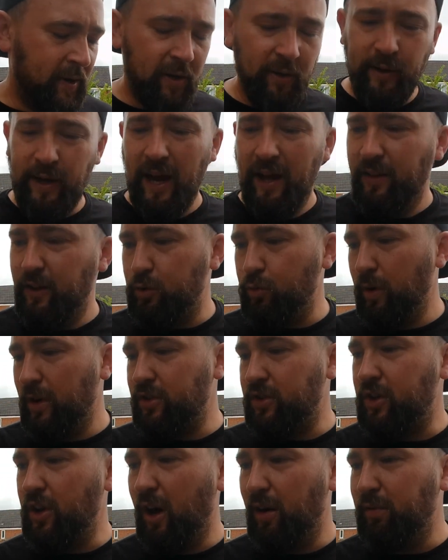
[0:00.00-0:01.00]
We'll get this
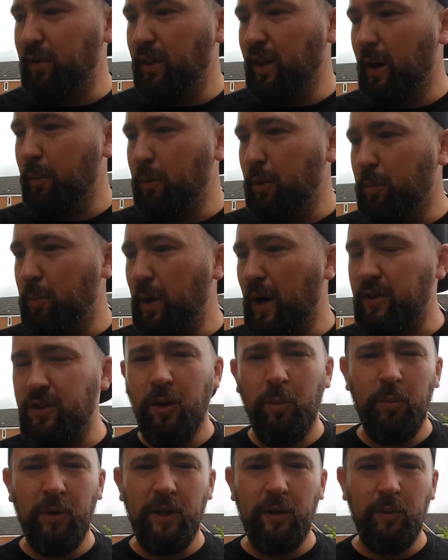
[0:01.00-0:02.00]
rinsed off and then we'll press
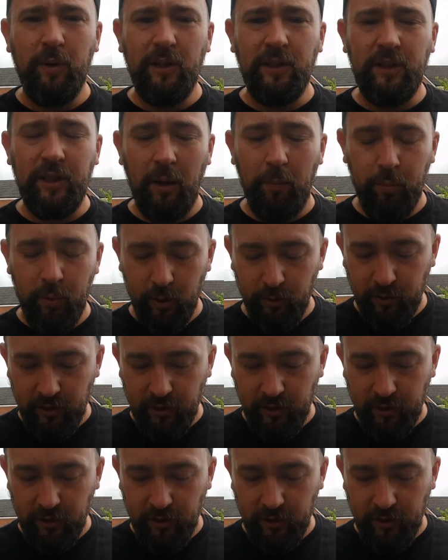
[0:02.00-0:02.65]
on with shampoo